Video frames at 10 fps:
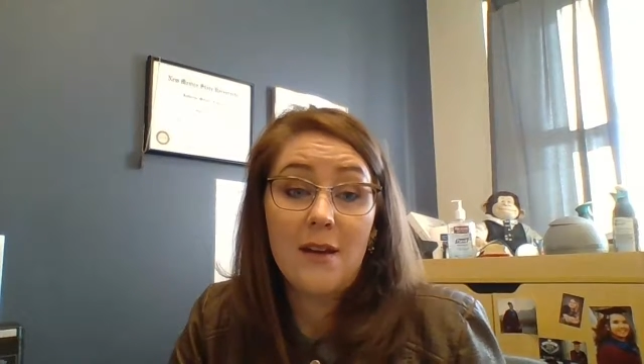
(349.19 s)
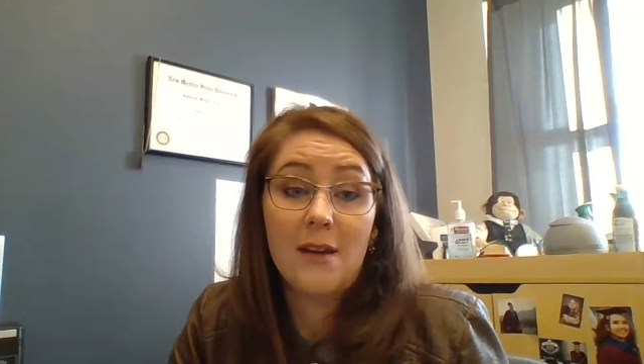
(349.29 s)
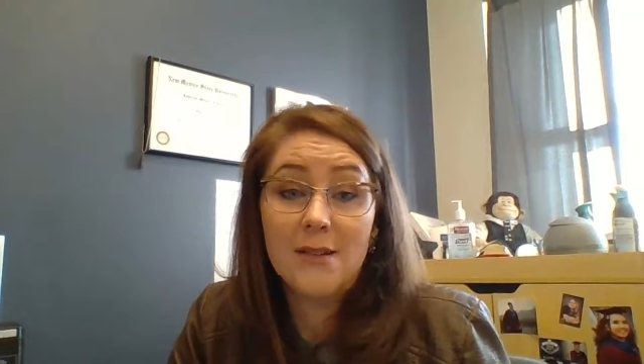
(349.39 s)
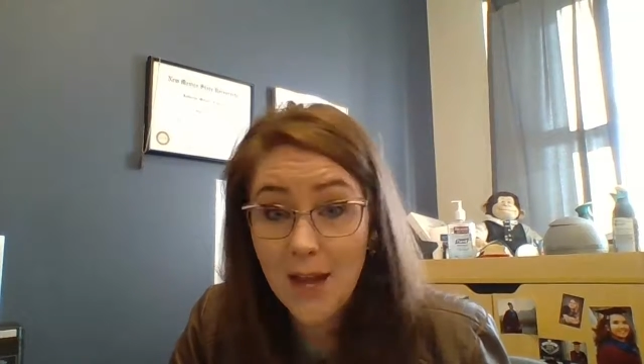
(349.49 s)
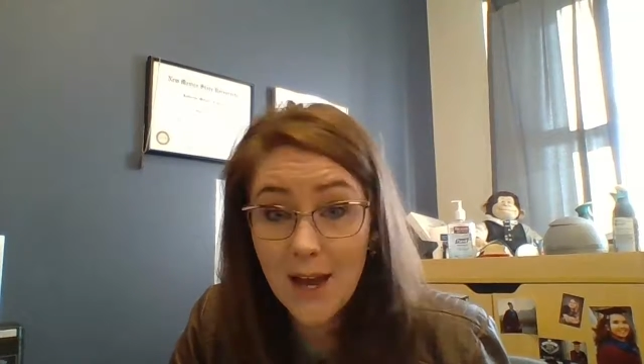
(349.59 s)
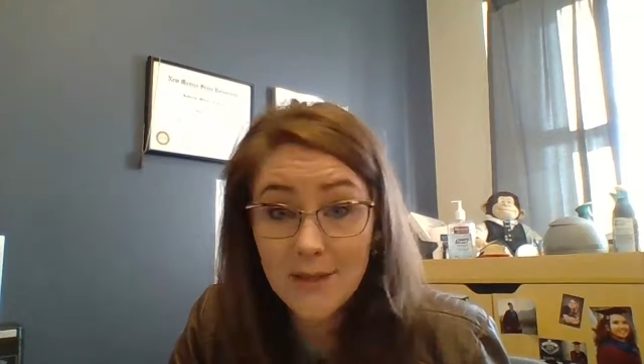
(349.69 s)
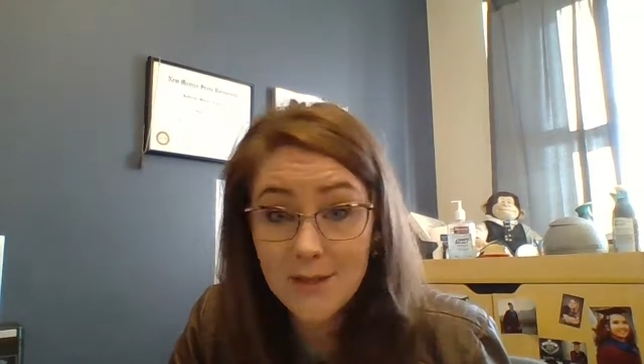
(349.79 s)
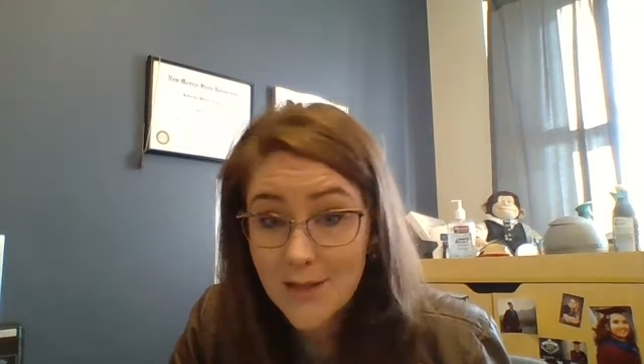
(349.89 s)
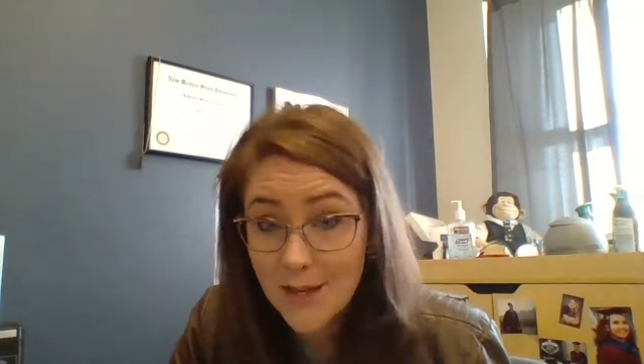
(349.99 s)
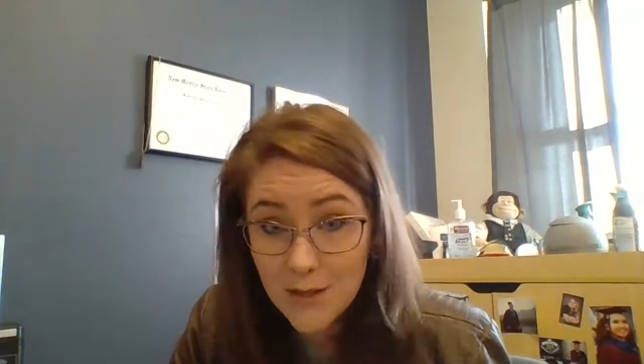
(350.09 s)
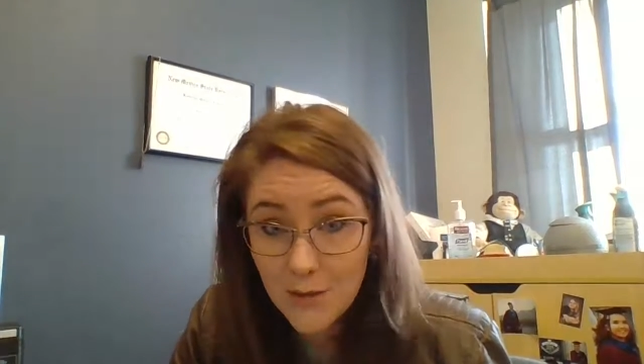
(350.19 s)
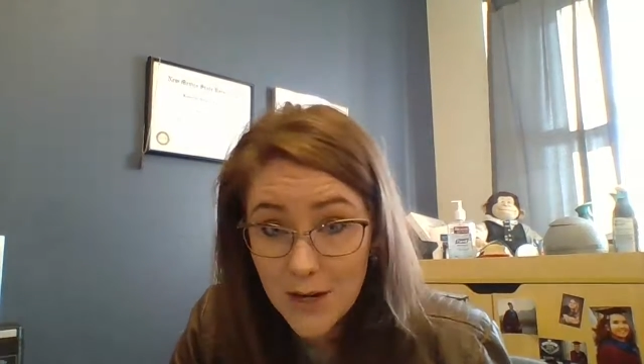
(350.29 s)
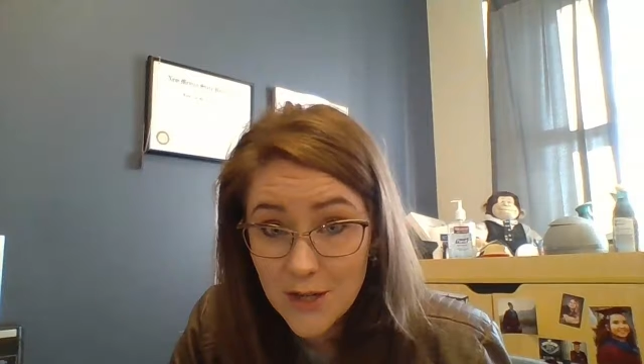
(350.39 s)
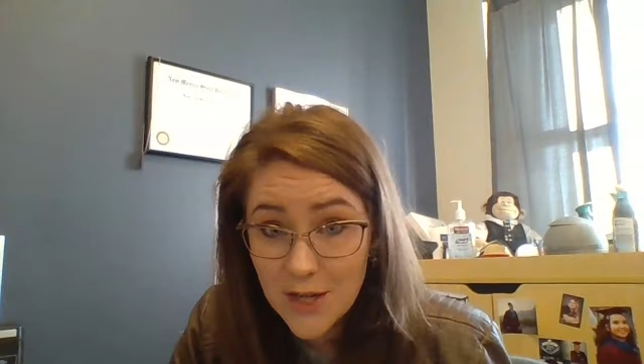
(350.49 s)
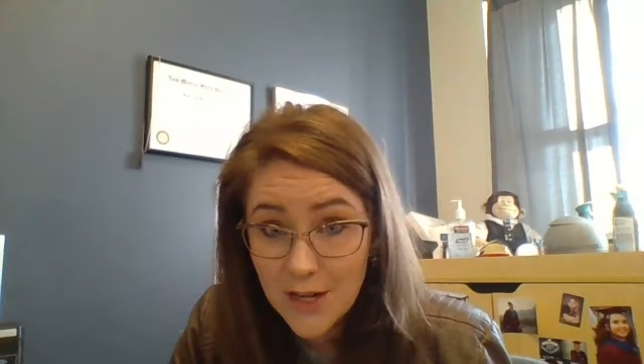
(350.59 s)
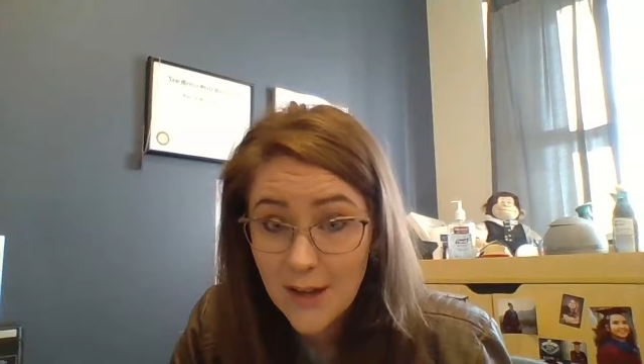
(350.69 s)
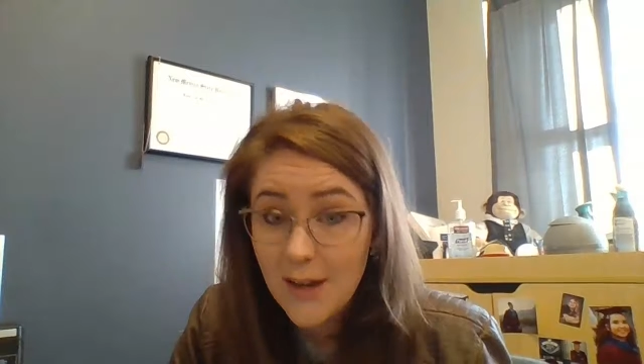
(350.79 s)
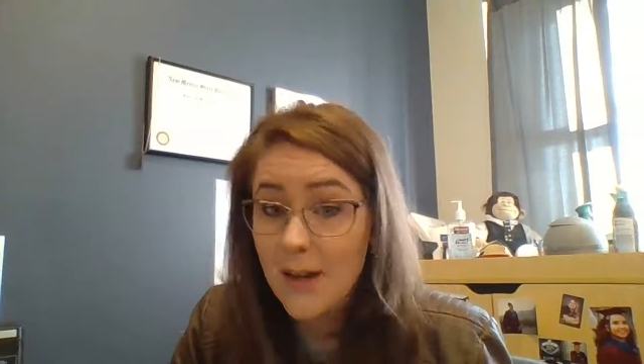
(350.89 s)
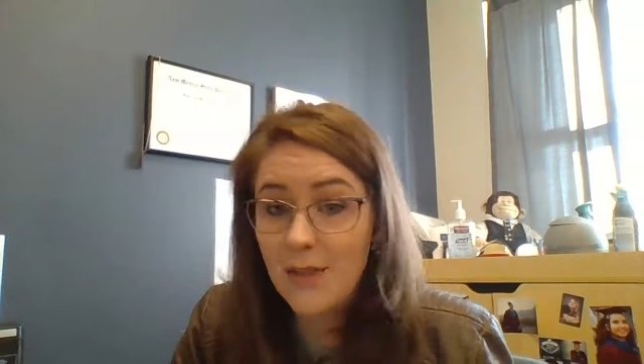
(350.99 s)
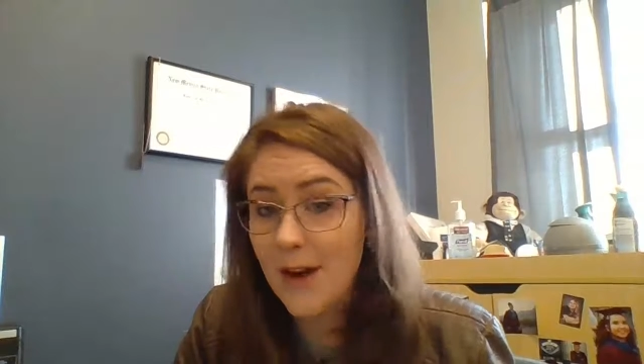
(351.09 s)
a science test question
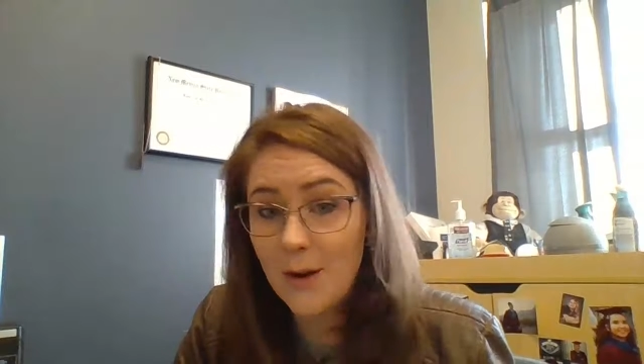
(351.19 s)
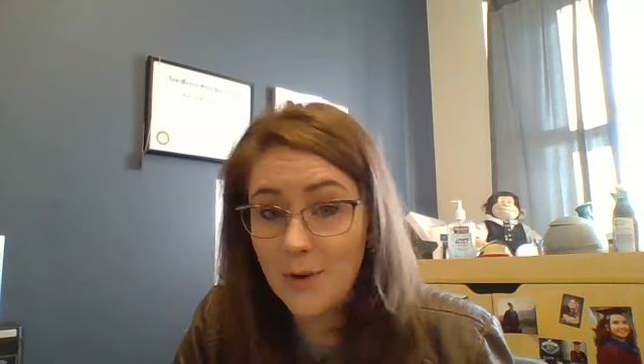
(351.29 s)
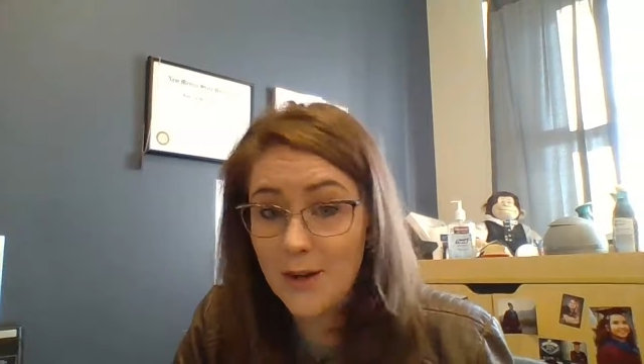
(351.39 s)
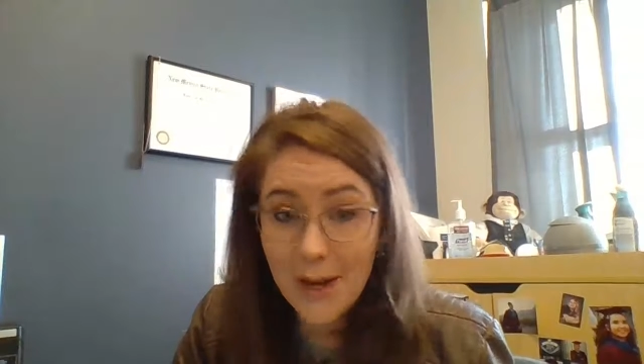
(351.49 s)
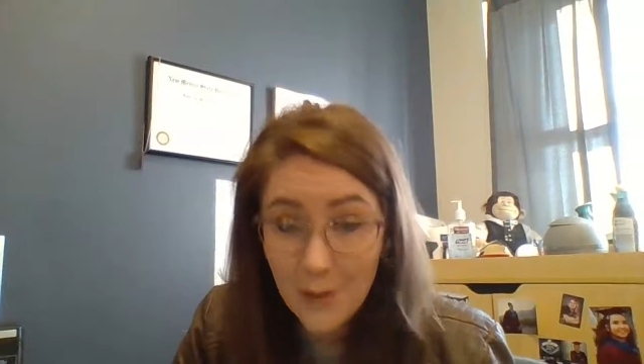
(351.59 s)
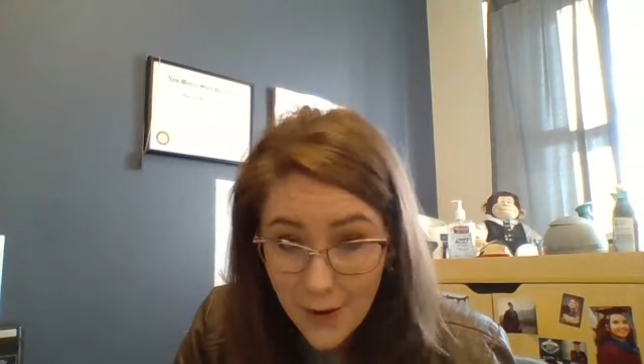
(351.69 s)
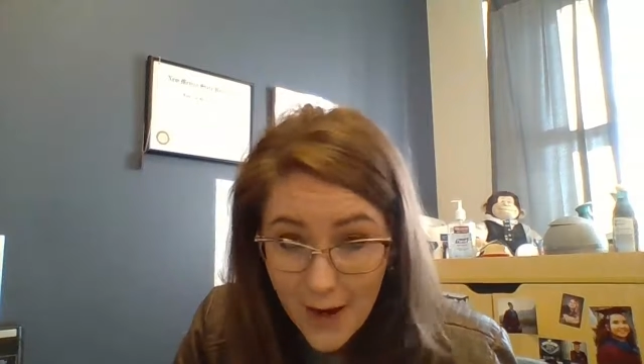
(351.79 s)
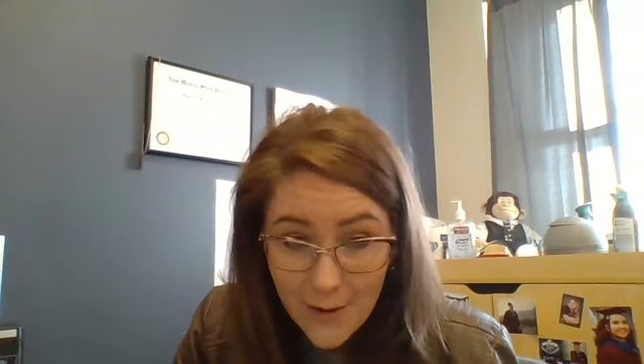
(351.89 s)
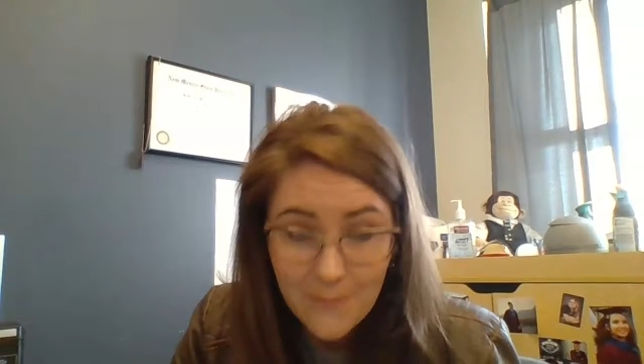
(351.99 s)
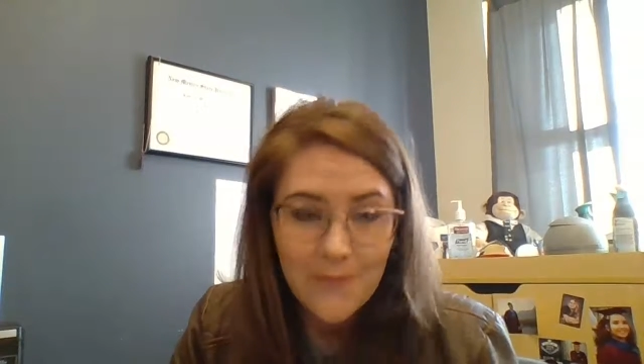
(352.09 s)
that I wouldn't get right.